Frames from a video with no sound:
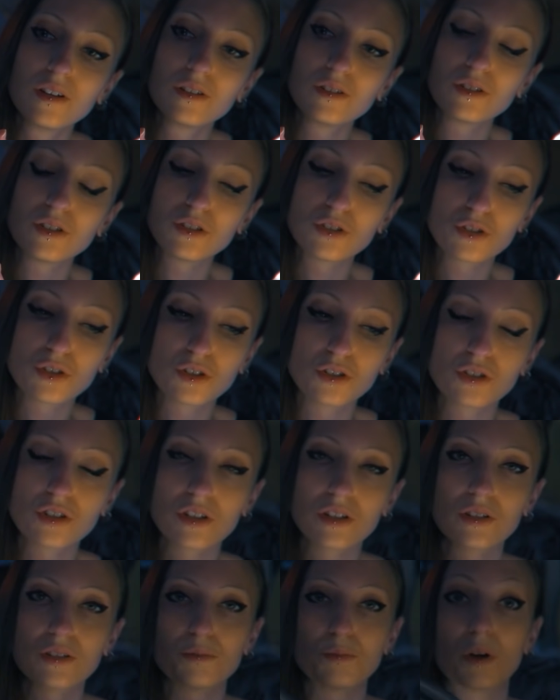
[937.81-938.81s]

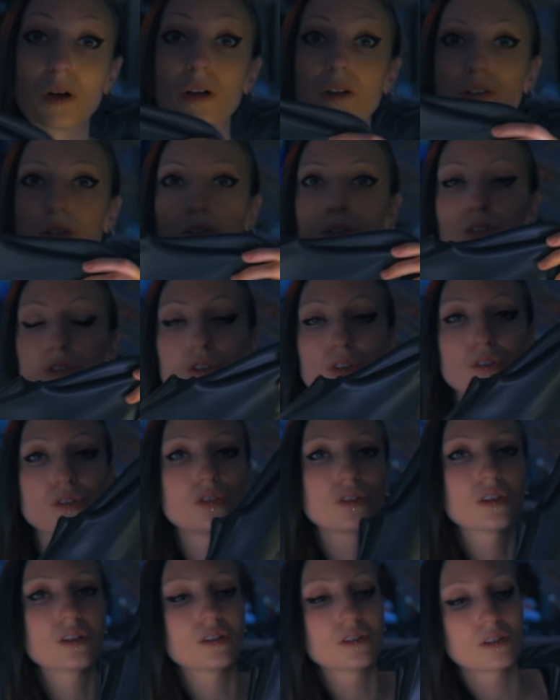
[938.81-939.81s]
detergent, mild
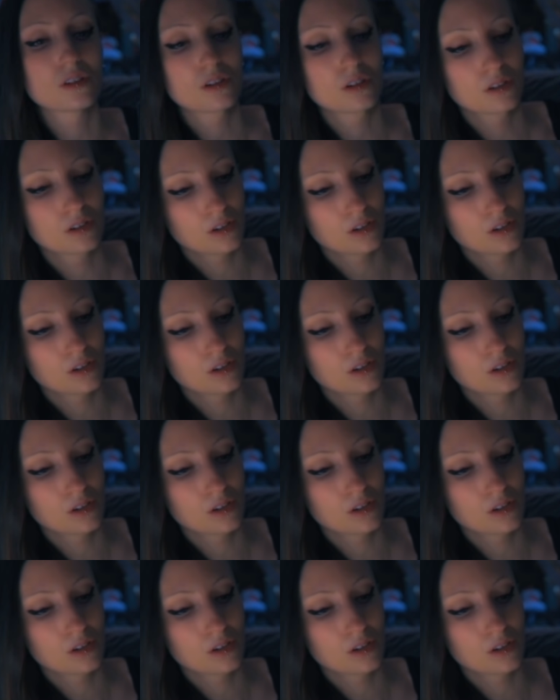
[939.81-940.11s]
detergent